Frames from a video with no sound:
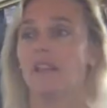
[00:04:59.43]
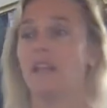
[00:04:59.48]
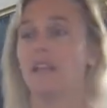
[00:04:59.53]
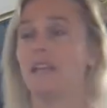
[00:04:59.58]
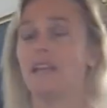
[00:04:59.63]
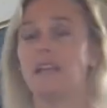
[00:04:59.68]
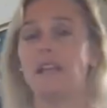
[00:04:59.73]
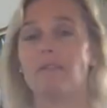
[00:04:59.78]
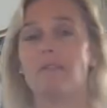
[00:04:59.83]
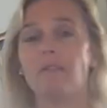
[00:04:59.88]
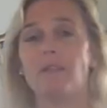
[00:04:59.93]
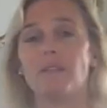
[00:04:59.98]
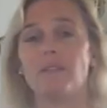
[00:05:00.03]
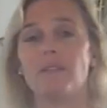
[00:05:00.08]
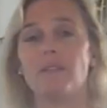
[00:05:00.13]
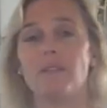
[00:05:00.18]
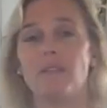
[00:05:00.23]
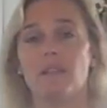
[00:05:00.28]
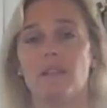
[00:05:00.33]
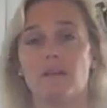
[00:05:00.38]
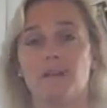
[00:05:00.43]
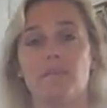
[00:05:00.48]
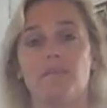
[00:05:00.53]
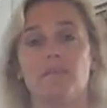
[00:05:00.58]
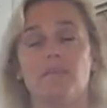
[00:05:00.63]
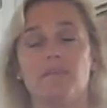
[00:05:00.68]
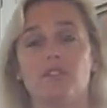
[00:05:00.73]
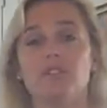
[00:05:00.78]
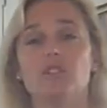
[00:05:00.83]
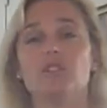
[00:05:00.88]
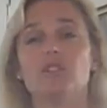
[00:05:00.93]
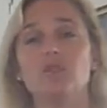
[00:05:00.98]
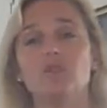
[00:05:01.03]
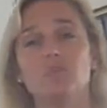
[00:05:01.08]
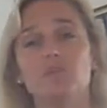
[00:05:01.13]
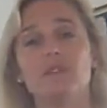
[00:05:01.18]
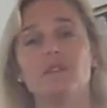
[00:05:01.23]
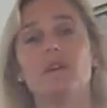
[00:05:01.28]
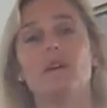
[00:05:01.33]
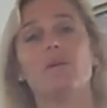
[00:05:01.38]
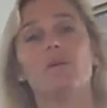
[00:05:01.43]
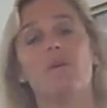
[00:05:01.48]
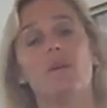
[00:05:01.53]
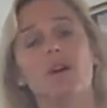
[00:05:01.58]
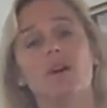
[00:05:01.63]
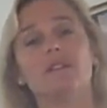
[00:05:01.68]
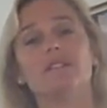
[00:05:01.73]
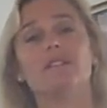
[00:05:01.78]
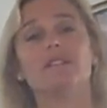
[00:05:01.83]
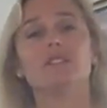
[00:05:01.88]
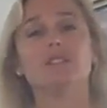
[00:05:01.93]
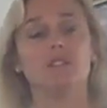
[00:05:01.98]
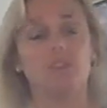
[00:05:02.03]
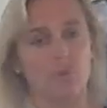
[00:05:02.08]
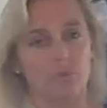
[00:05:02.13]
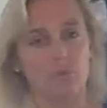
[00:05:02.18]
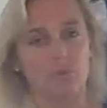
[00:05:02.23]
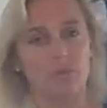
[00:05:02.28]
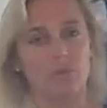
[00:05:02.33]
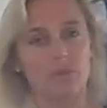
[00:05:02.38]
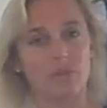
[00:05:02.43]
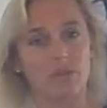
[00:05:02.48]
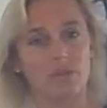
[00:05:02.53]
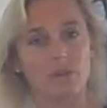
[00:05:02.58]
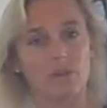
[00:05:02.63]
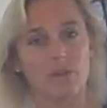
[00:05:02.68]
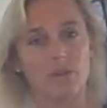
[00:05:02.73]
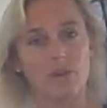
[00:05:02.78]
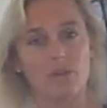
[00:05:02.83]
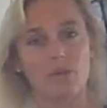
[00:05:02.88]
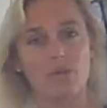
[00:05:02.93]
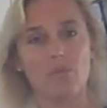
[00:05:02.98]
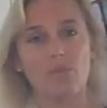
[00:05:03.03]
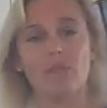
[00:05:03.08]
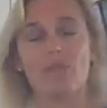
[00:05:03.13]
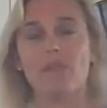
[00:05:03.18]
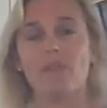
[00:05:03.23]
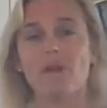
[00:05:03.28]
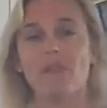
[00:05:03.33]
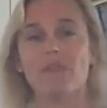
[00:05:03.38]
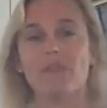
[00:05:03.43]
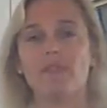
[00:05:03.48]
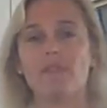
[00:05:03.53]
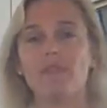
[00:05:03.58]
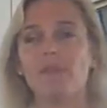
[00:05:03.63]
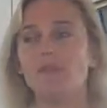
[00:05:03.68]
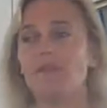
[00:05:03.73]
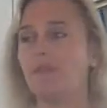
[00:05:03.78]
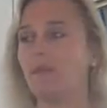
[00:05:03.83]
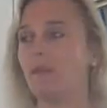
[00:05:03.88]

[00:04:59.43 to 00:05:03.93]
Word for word: enable them to do what they want to do with what the